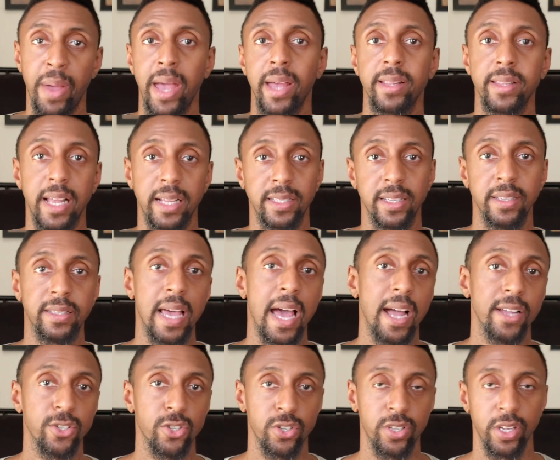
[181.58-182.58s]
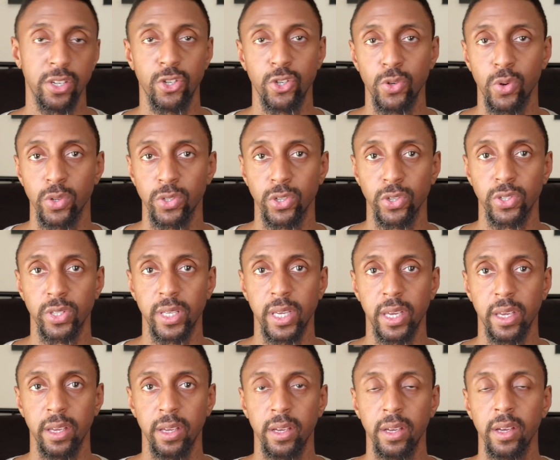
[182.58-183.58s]
pen that's attached that you also
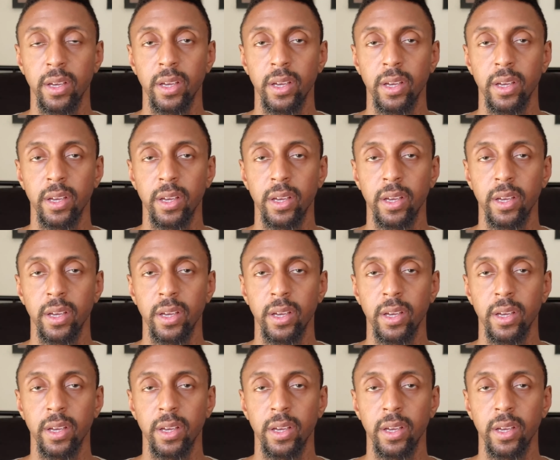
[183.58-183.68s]
see